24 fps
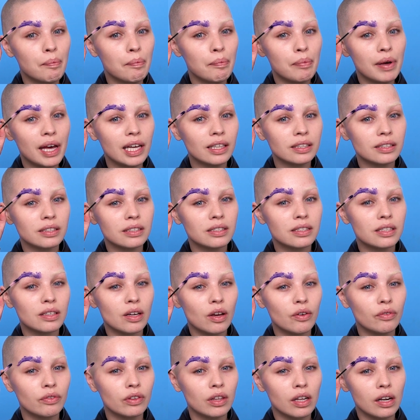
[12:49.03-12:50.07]
best
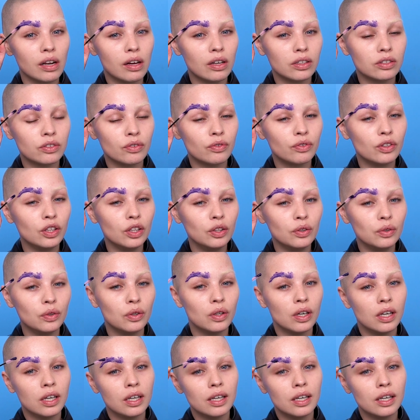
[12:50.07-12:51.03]
over the last few